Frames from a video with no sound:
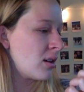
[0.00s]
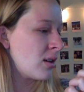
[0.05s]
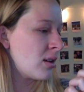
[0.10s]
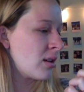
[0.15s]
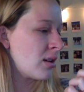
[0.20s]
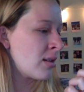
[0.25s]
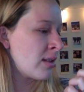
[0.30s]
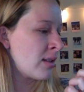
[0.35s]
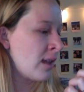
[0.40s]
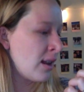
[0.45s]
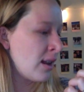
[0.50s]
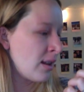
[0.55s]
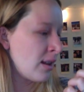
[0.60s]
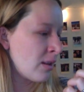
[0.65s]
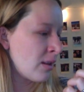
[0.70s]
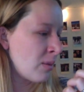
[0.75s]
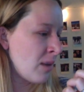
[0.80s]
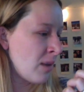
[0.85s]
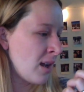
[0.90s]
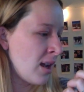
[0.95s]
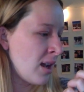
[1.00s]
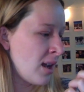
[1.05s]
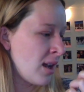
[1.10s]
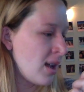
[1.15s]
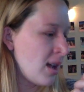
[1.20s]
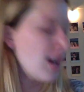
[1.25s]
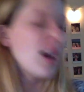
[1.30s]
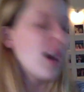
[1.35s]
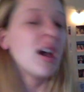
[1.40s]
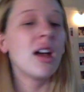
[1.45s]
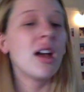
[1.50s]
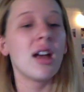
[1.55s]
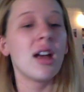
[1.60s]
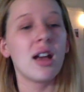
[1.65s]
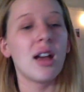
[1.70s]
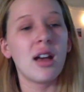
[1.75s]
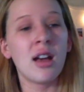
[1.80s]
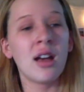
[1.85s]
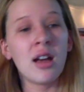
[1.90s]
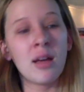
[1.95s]
setting spray.
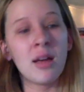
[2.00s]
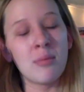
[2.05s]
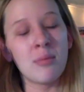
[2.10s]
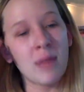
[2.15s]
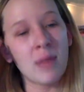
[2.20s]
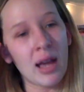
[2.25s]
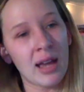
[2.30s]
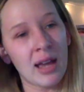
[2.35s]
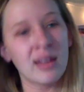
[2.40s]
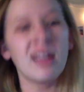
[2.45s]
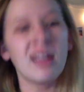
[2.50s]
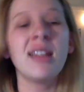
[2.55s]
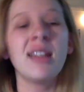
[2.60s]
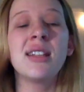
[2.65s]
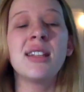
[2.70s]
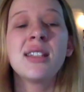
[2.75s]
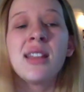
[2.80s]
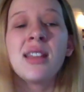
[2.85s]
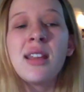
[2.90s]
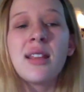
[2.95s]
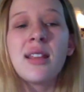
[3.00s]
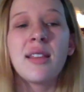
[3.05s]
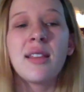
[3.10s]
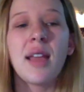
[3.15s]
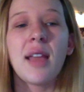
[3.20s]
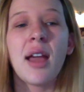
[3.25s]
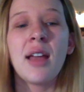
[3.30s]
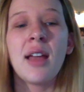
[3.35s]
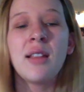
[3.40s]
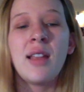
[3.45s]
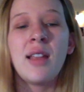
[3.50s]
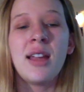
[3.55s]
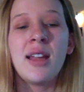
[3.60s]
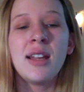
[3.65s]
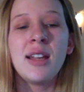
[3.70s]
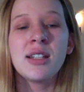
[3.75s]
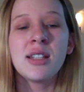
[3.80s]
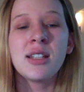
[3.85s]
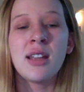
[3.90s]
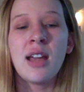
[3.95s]
Um, I liked this. I
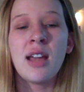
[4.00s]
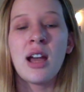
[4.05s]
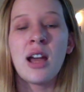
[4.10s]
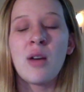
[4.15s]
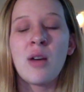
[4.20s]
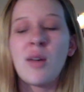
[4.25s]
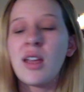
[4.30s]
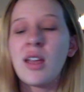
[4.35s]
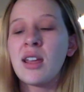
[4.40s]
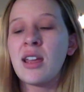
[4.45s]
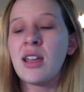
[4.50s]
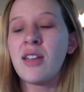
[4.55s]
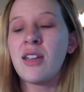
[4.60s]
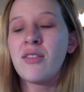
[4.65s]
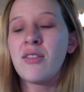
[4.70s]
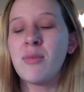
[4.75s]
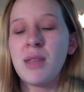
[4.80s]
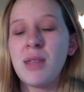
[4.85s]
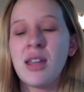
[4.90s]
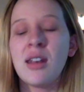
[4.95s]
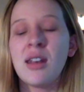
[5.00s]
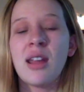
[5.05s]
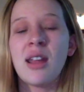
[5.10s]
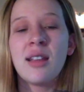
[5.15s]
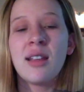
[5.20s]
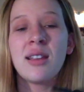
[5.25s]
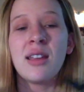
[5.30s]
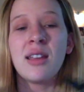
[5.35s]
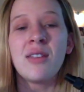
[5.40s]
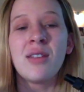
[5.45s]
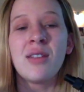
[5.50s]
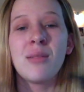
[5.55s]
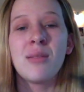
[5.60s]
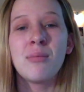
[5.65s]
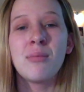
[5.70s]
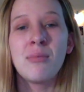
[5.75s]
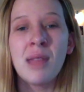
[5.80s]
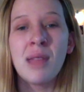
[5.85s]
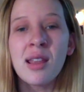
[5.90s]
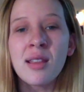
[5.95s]
liked how it gave me a nice
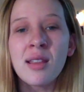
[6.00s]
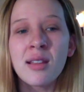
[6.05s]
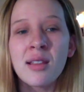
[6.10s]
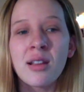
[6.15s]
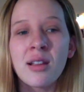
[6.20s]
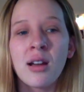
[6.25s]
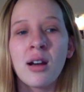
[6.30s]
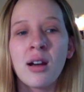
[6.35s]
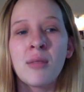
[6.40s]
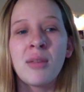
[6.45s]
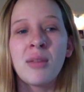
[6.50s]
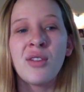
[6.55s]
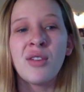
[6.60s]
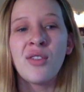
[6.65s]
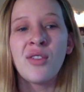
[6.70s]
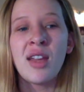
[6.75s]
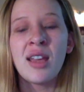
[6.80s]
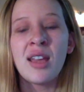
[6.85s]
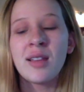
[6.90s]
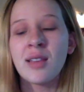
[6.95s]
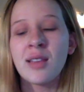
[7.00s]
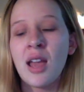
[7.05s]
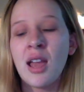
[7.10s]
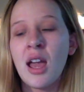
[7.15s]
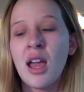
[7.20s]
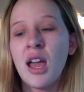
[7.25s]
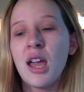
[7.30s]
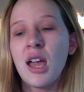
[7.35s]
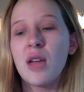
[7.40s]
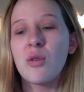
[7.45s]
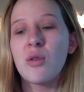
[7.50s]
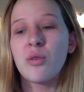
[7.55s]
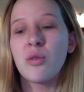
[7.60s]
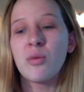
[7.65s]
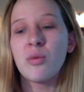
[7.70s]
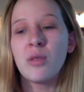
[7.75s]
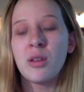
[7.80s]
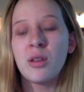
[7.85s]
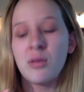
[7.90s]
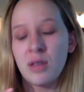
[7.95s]
even mist on my face. It was
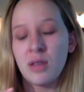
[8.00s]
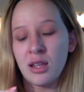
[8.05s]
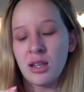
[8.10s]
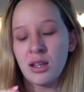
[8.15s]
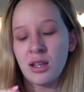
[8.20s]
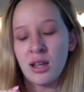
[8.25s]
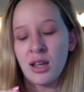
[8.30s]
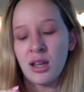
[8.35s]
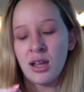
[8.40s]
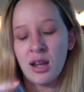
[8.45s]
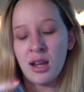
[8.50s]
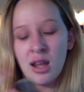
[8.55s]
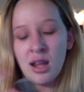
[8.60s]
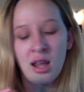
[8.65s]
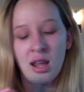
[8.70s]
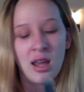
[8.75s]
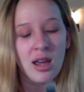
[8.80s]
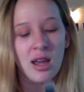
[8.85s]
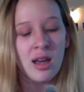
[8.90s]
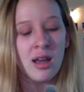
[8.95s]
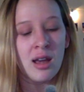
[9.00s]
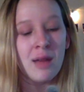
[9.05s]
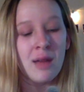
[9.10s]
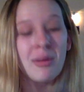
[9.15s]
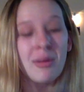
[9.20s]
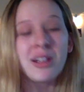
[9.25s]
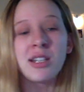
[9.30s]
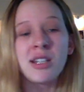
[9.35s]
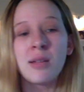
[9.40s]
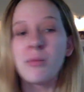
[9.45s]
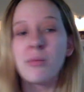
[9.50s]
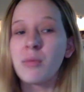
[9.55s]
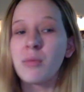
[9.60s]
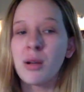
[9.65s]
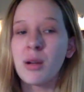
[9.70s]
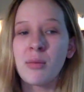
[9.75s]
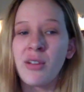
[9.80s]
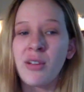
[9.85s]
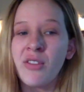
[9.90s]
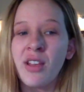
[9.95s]
really, really good. Um, it didn't
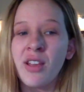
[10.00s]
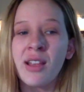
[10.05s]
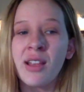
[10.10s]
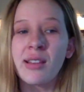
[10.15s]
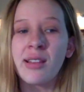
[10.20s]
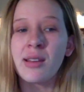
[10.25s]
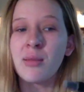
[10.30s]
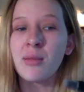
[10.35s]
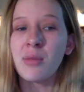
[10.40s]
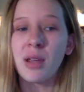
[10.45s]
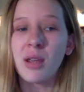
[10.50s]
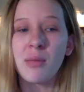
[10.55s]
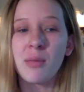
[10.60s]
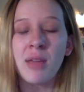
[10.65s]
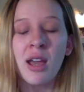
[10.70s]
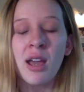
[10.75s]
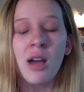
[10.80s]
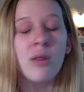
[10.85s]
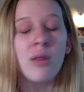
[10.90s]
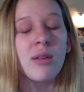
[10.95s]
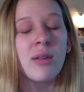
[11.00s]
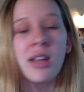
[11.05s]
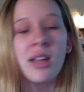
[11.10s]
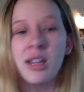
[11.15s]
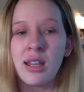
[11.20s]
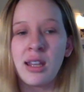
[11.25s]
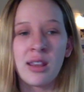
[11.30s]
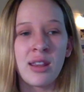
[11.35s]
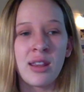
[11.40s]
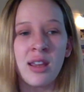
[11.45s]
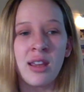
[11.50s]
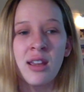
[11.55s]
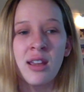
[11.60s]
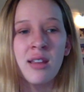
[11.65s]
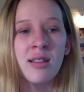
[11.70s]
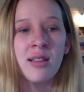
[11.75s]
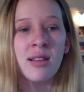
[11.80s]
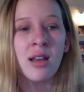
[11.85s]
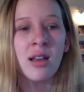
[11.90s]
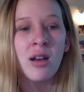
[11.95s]
burn my face, didn't break me out, anything.
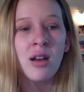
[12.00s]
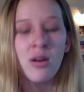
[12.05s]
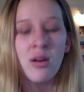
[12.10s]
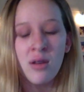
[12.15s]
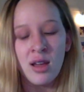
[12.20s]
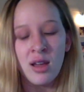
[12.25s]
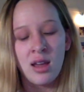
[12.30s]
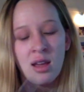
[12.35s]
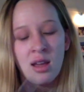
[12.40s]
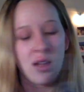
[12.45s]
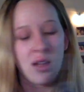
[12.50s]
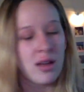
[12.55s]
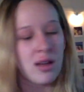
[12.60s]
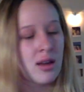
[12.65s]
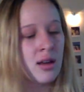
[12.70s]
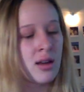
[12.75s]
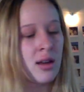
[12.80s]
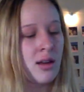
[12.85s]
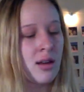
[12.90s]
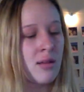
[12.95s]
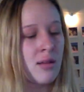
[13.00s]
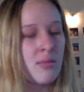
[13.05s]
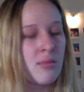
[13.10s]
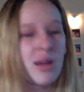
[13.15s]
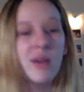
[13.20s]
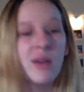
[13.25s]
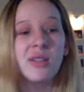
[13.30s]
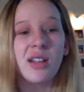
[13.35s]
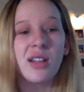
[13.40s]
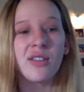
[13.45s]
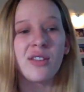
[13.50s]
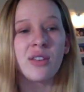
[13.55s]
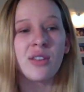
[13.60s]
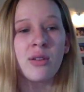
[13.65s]
So um, I would definitely